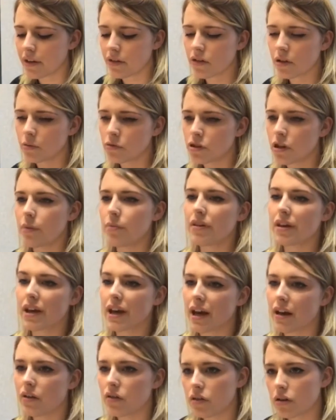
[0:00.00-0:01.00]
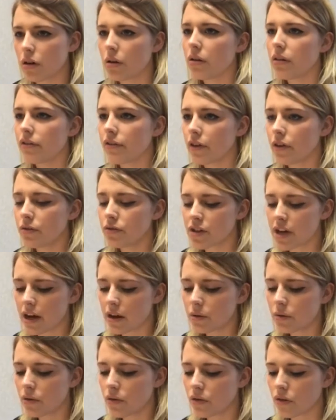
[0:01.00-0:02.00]
sometimes it can slow the phone
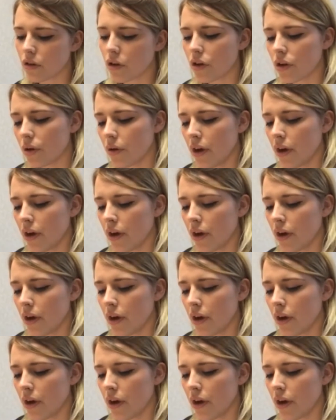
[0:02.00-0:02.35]
down, so